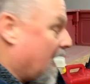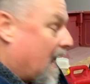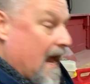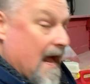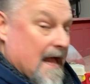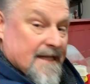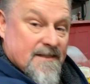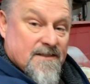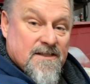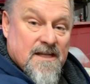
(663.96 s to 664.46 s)

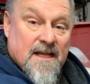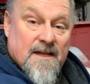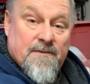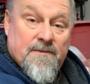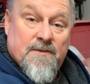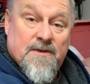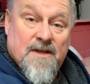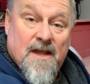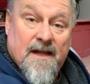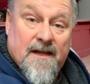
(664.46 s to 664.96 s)
that's
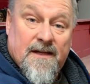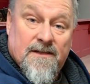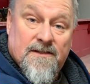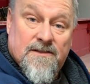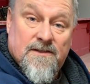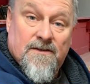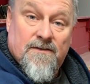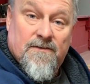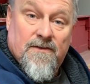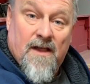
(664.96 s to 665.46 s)
10 seconds
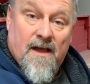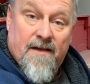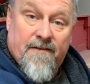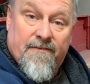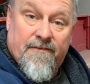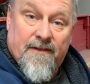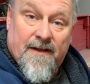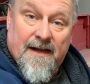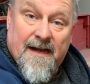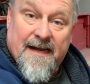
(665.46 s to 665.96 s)
of life
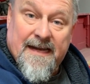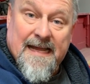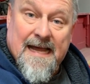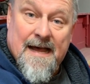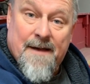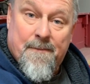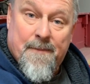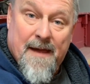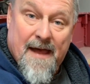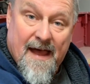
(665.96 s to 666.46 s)
that I
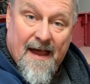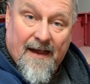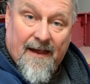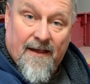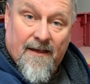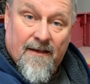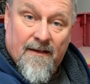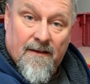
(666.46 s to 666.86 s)
got back.